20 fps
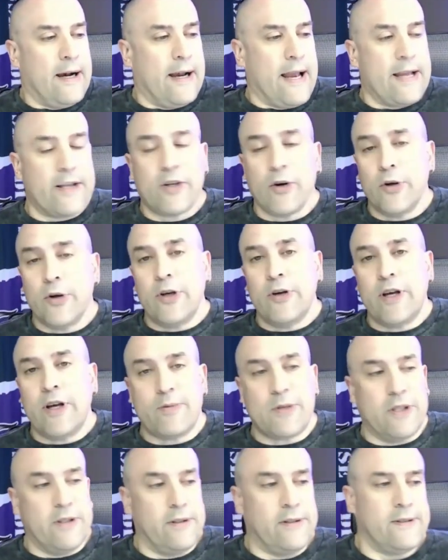Antonio
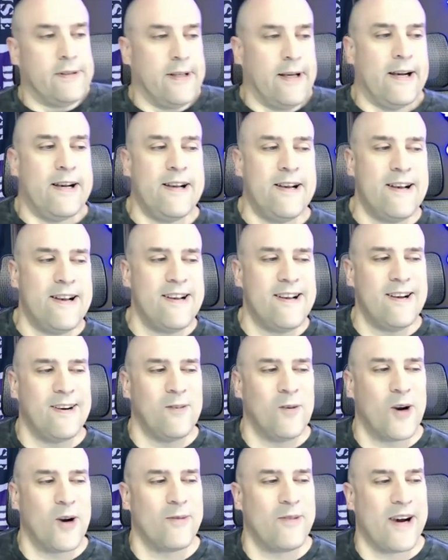Gibson,
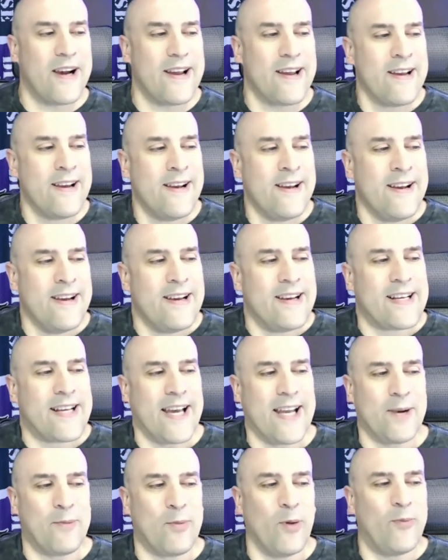one of my
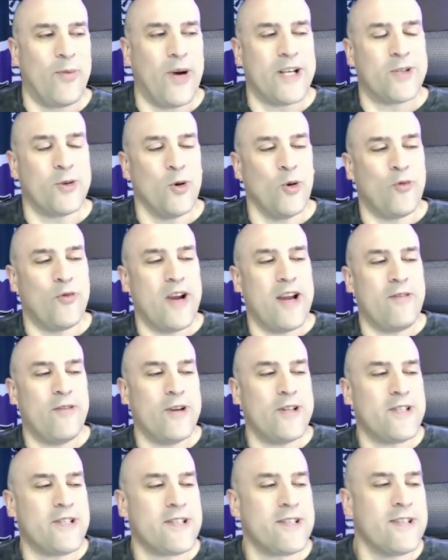kind of perpetual
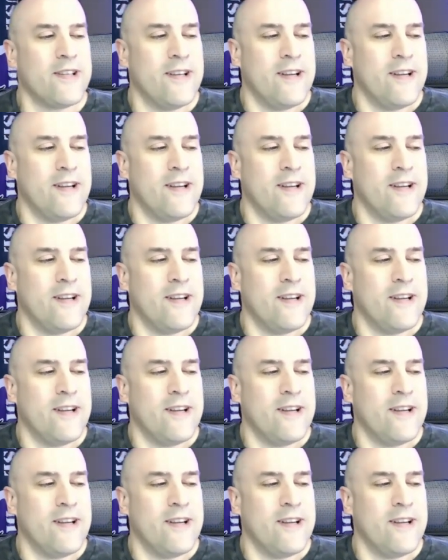favorites.